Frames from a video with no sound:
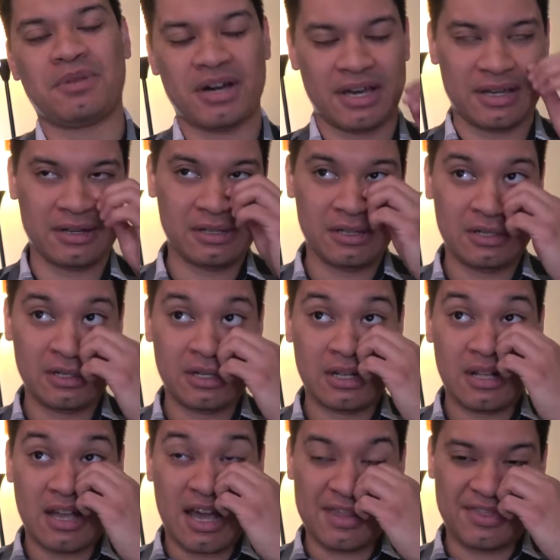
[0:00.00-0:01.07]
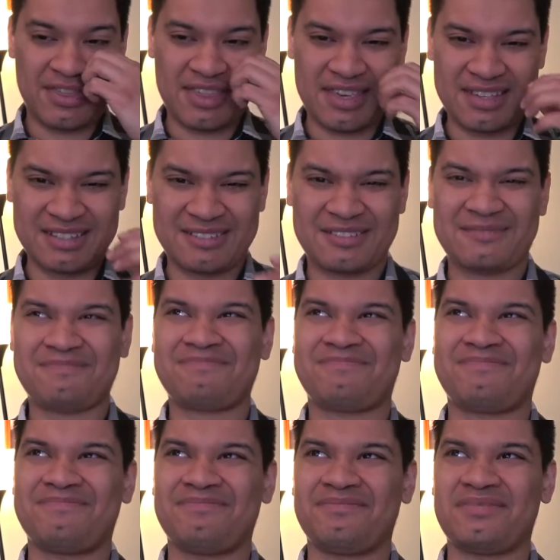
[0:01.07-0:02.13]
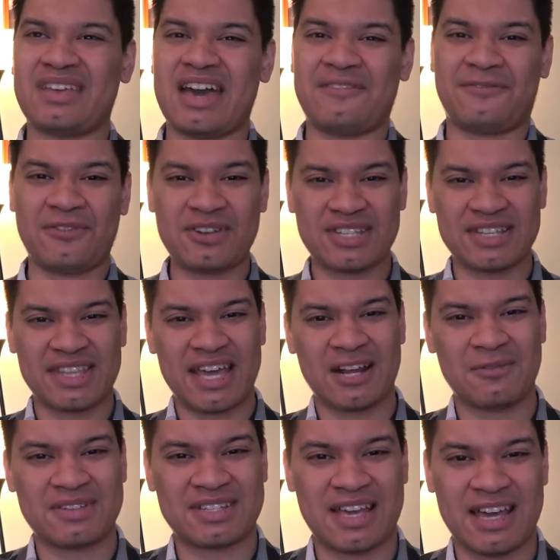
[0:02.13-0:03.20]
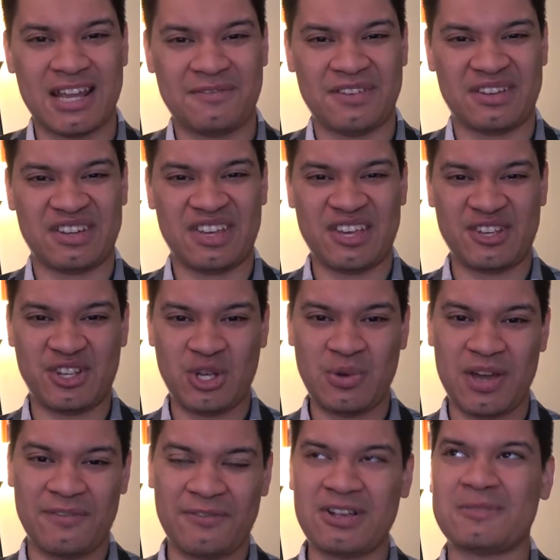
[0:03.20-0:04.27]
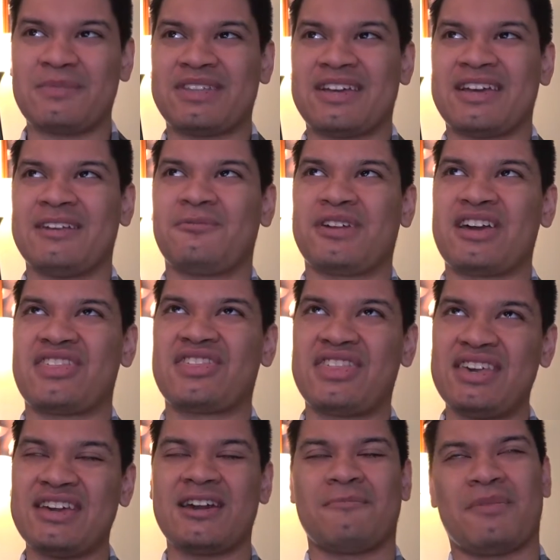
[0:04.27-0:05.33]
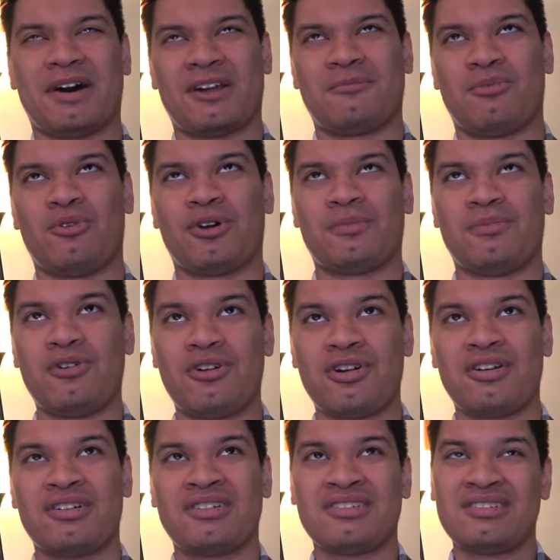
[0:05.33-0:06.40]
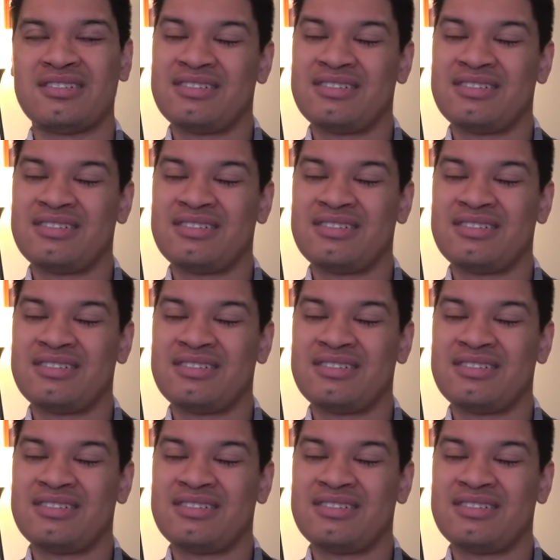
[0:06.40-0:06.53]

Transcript: But I think, at first I thought it was kind of an issue at first. But then again, when I think about it more and more,